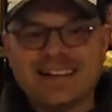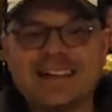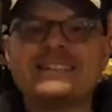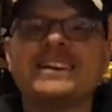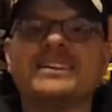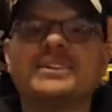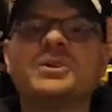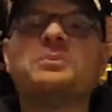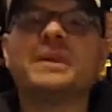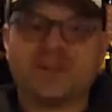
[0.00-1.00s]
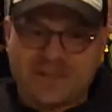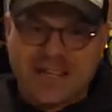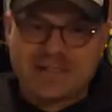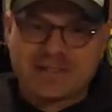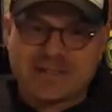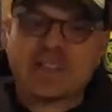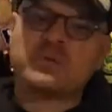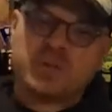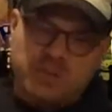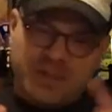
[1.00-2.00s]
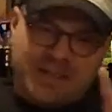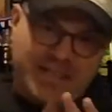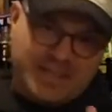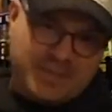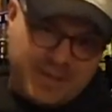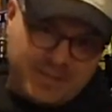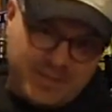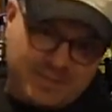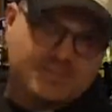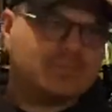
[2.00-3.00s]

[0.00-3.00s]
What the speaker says: it's the unknown beer taster. That's what UBT is, by the way.